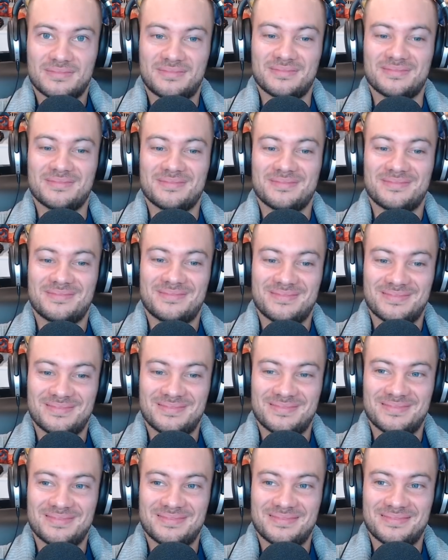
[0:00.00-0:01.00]

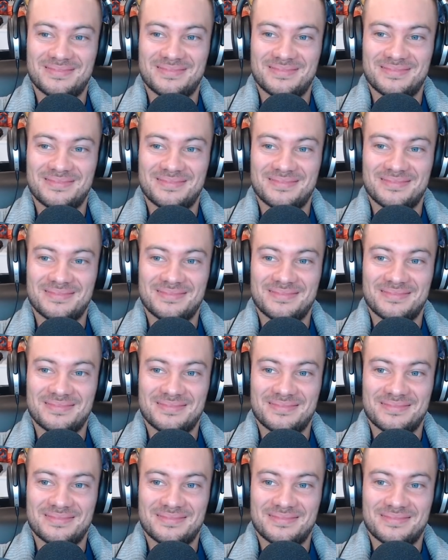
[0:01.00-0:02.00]

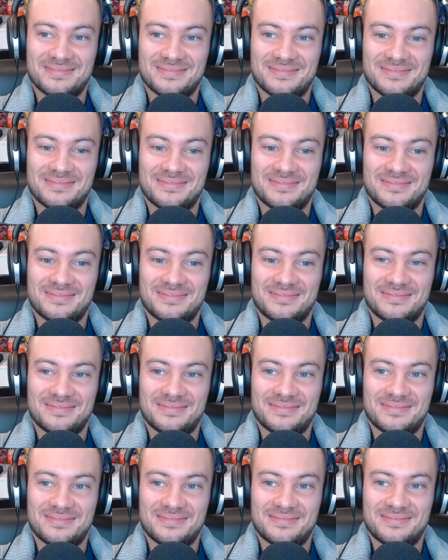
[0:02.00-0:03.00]

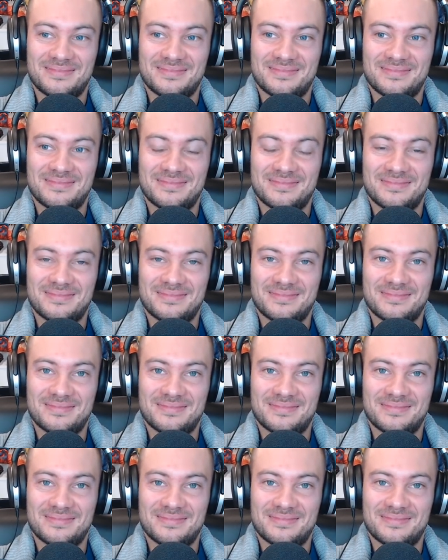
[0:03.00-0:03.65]
[no speech]